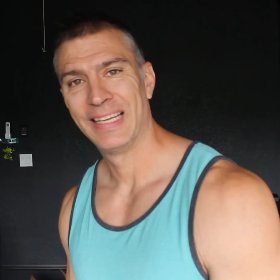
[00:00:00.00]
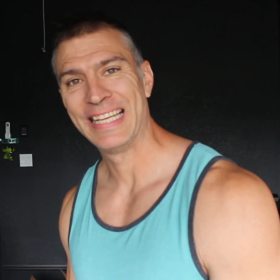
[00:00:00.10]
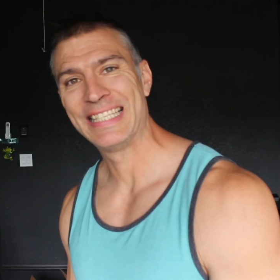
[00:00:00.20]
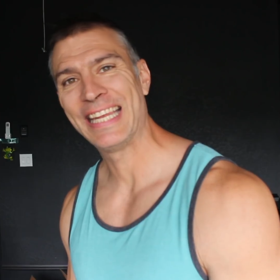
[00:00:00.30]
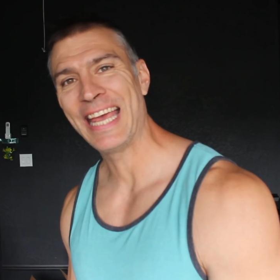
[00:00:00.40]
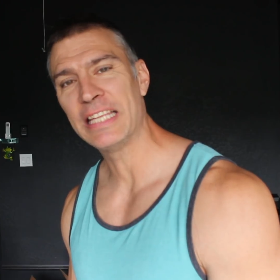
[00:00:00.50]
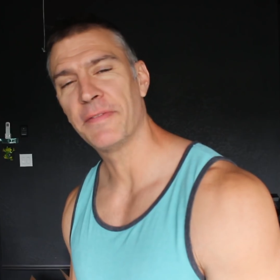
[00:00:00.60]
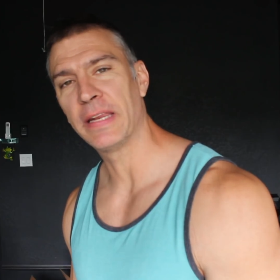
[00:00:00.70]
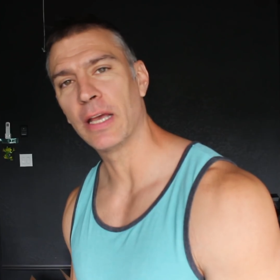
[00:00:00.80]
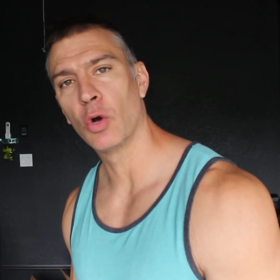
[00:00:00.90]
In today's
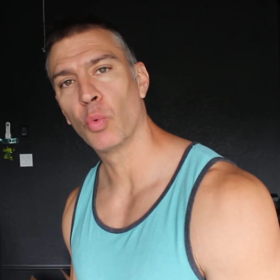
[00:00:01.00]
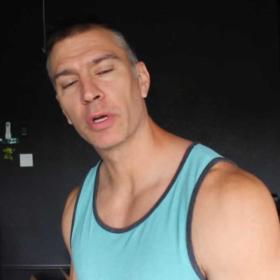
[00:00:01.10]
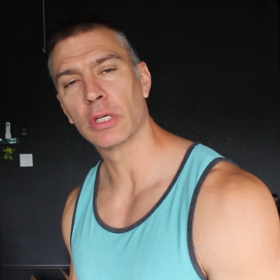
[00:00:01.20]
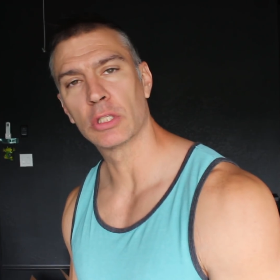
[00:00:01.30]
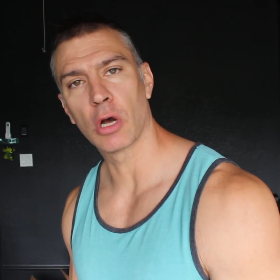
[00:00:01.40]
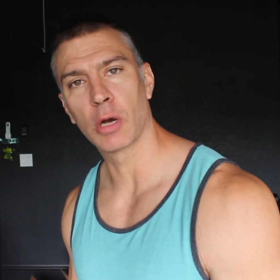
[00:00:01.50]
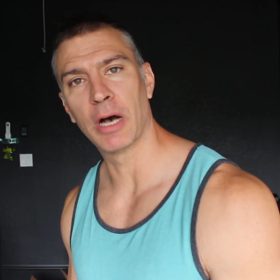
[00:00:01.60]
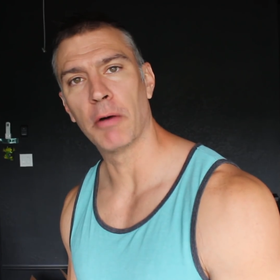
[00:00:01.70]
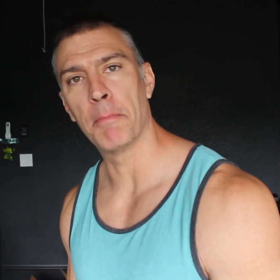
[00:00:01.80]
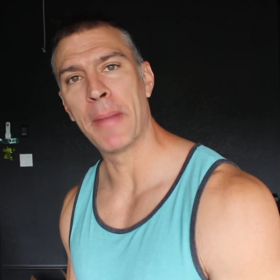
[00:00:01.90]
video, we're gonna talk
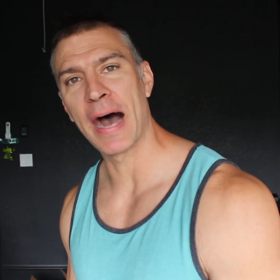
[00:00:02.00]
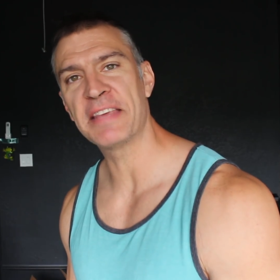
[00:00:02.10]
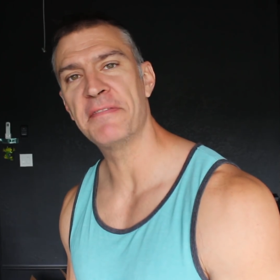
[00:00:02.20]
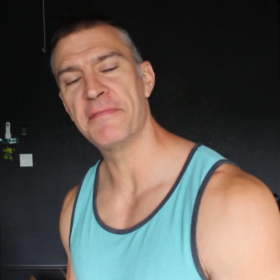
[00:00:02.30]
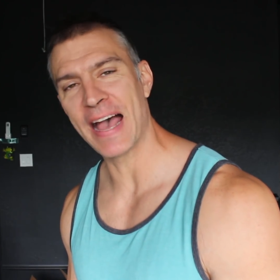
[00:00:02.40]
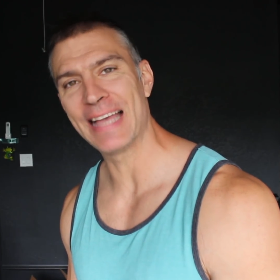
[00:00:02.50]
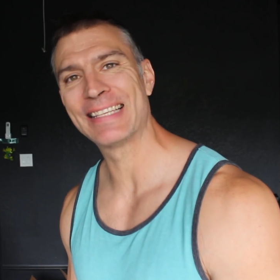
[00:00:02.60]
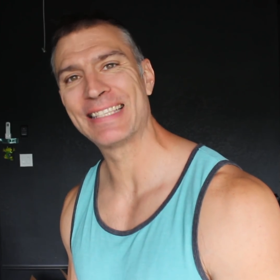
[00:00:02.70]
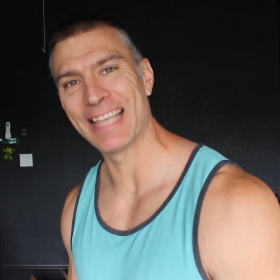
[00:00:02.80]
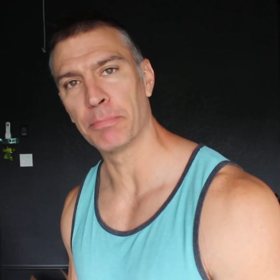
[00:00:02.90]
about body
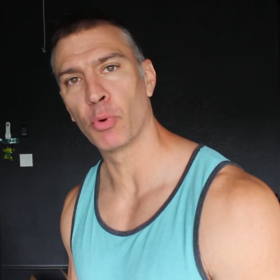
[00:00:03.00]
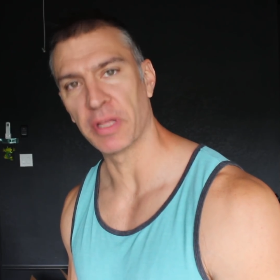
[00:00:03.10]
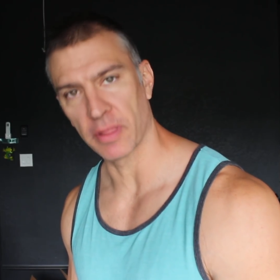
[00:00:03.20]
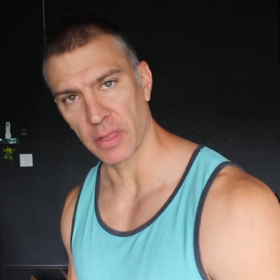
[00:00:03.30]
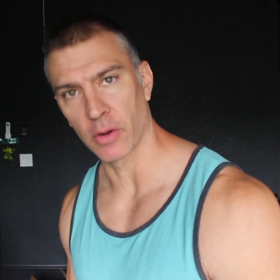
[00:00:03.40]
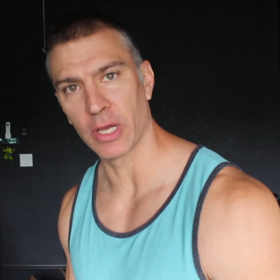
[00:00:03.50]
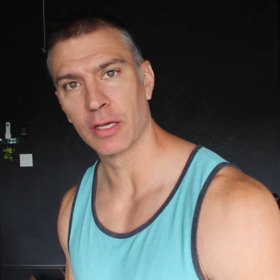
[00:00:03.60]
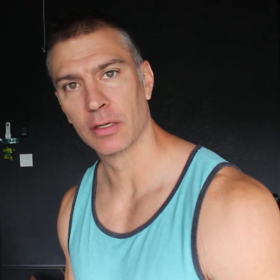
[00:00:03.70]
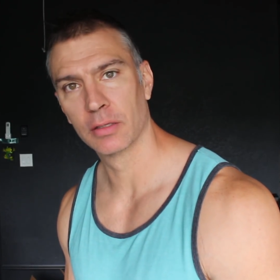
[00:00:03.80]
fat set point theory.